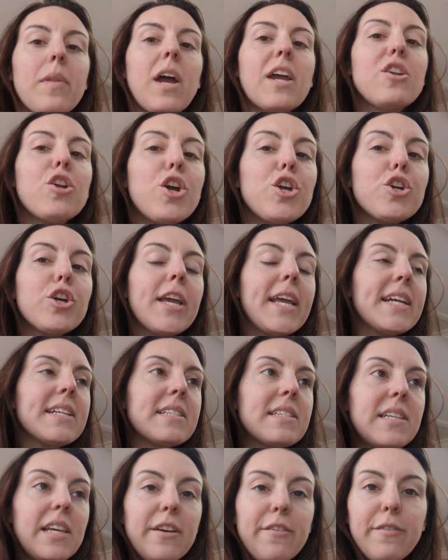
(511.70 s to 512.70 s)
I know you can't
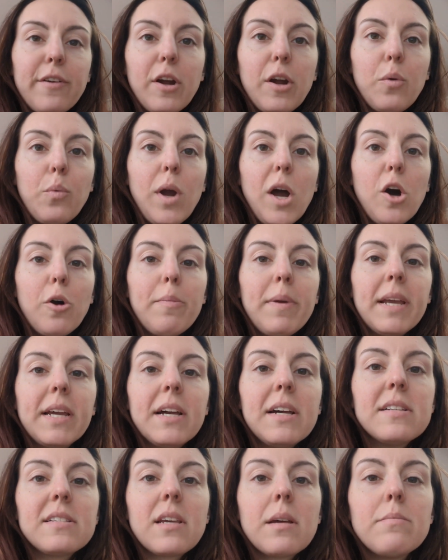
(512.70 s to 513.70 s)
see it very well
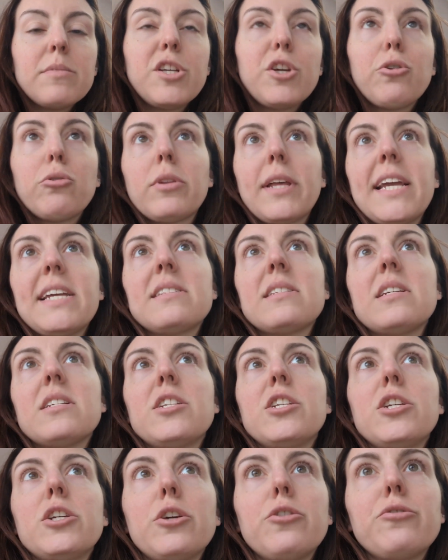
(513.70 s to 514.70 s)
because I'm too lazy
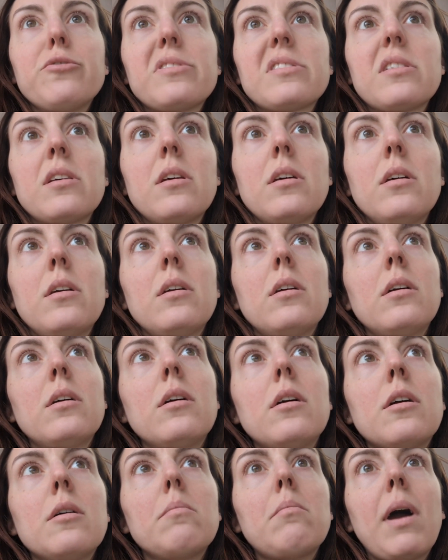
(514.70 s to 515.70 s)
to use
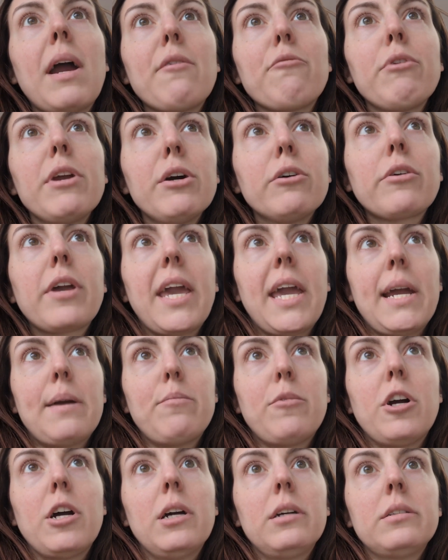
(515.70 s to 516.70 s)
my real
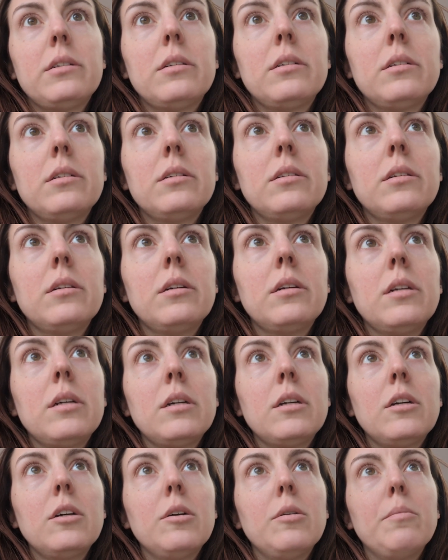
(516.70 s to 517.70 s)
camera,
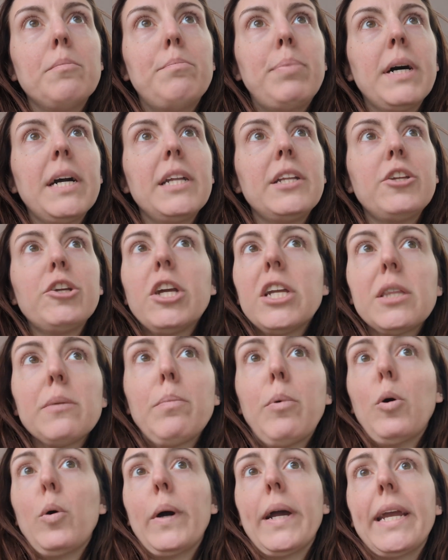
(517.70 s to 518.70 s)
but you get the
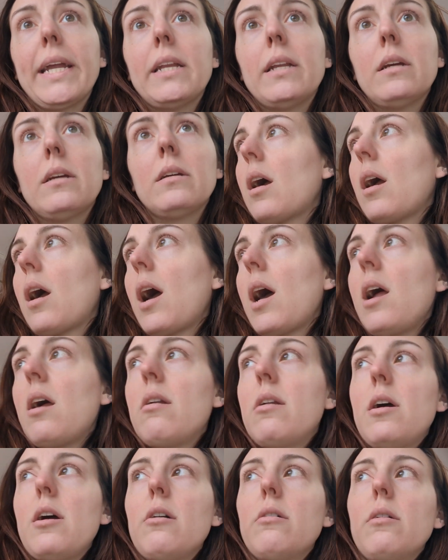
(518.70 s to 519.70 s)
point. I
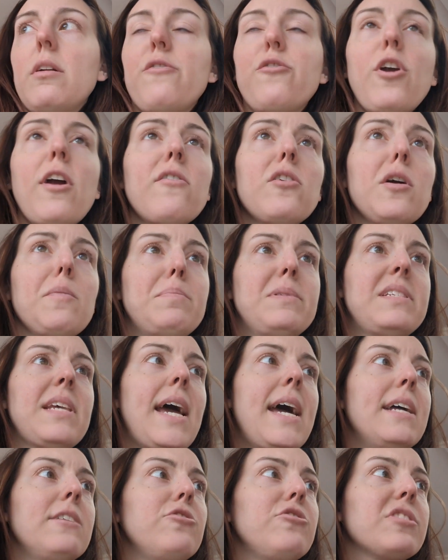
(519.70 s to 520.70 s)
don't know. If you're ever
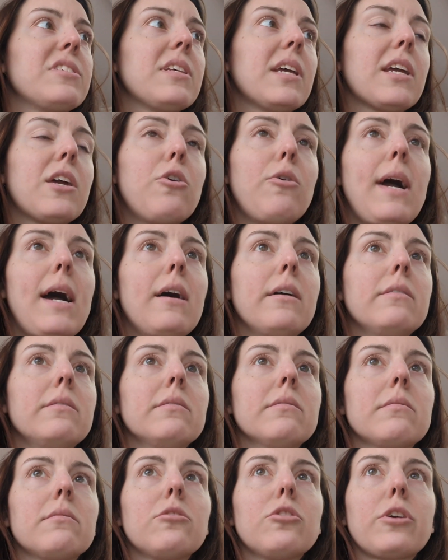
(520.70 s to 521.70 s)
upset, just like go out
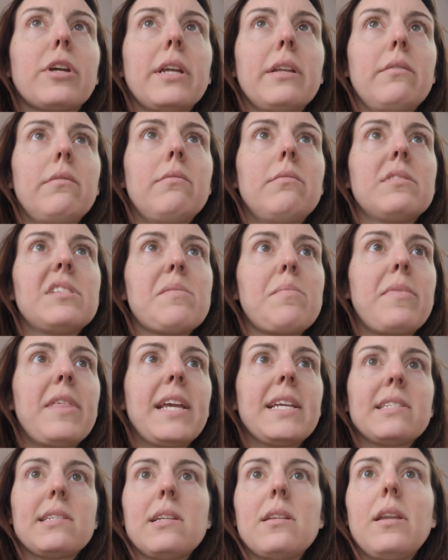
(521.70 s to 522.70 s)
and look at some
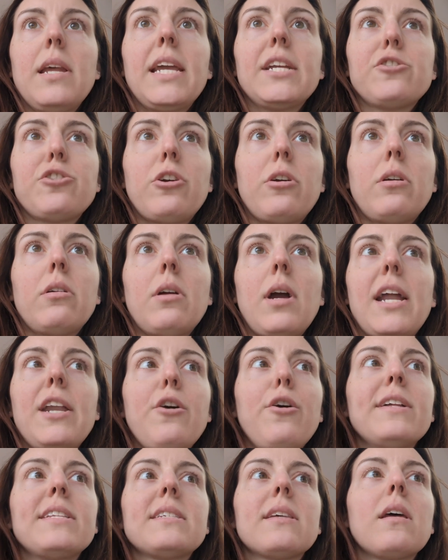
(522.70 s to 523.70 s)
things in nature. I
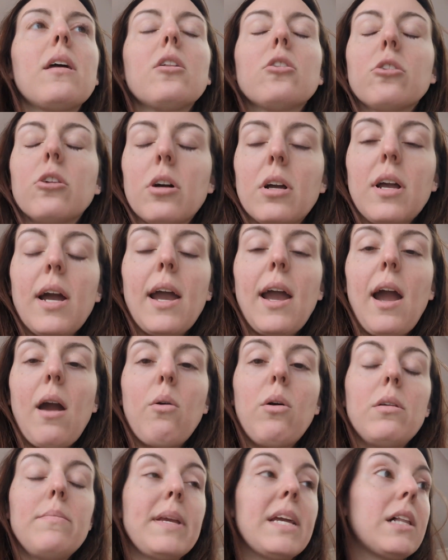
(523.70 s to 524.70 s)
know look, I
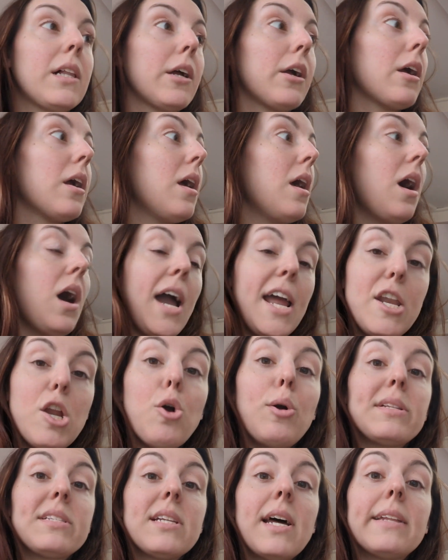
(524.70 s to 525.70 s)
want to be clear. I
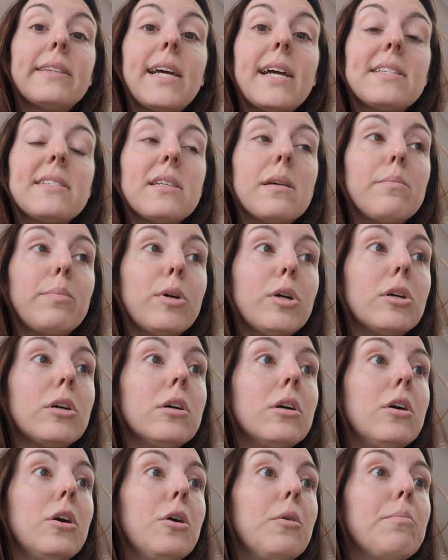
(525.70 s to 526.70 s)
know it's not that simple,
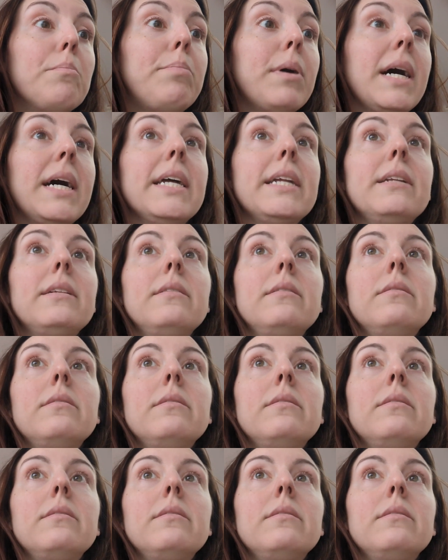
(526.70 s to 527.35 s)
but